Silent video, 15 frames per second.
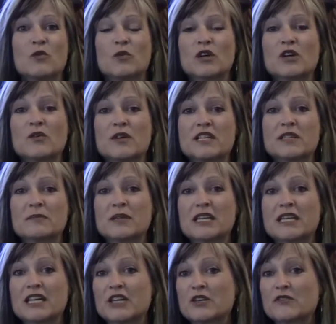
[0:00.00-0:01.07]
We're going to
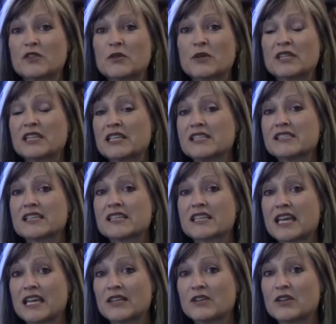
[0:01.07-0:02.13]
be interviewing Lisa
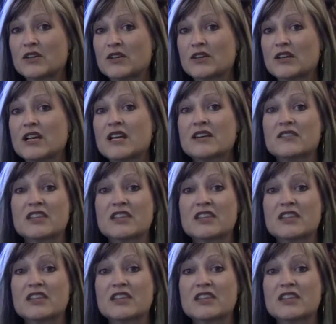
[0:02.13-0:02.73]
Gaynor,